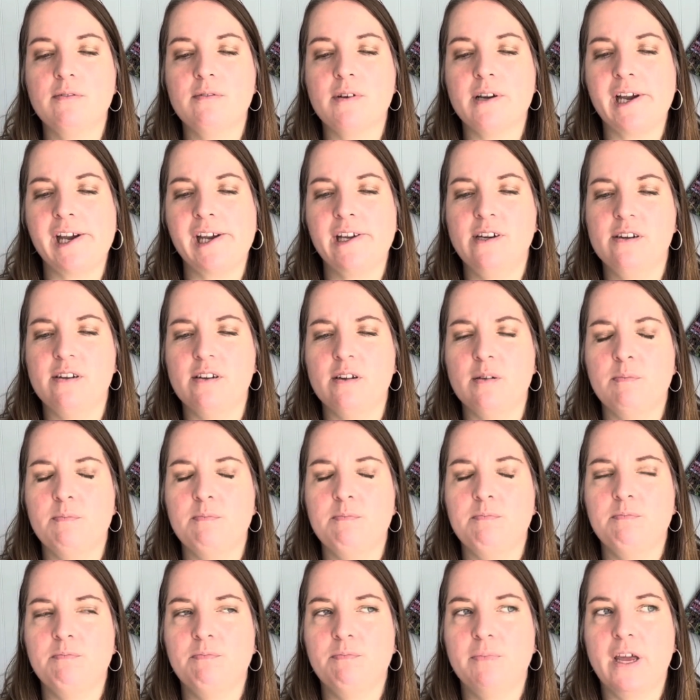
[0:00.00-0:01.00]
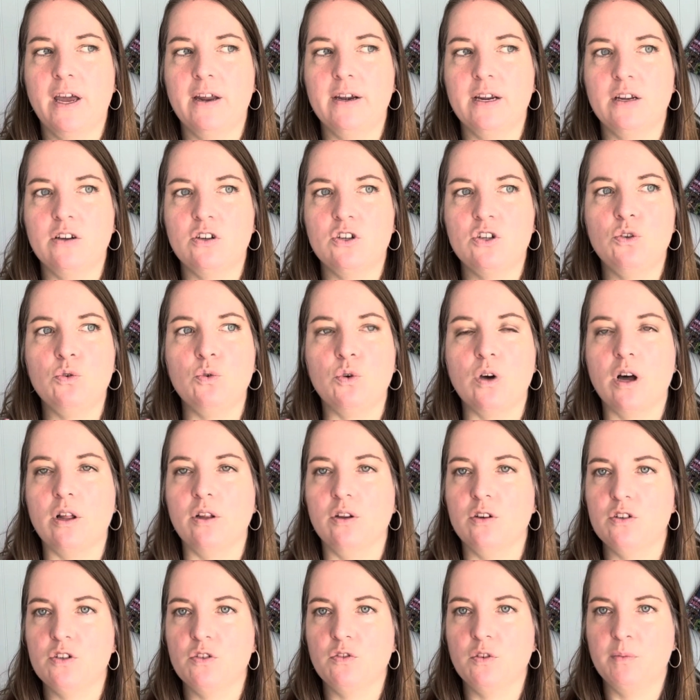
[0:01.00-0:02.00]
I ended up getting 2
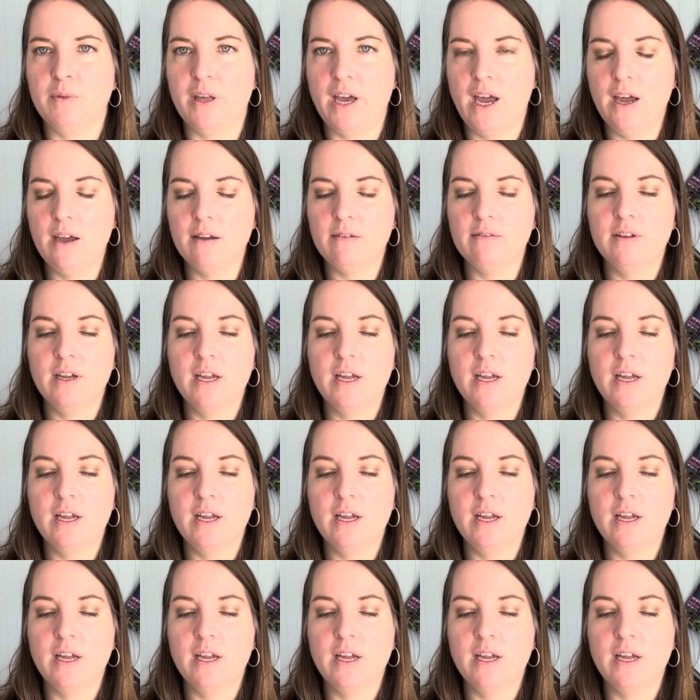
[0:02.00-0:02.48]
colors from that.